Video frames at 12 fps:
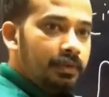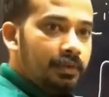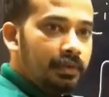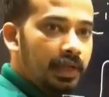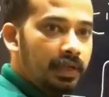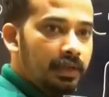
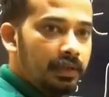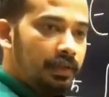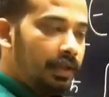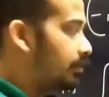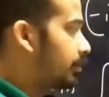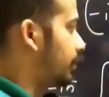Okay,
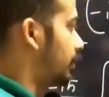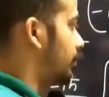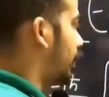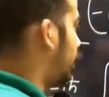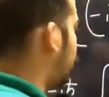divergence, vector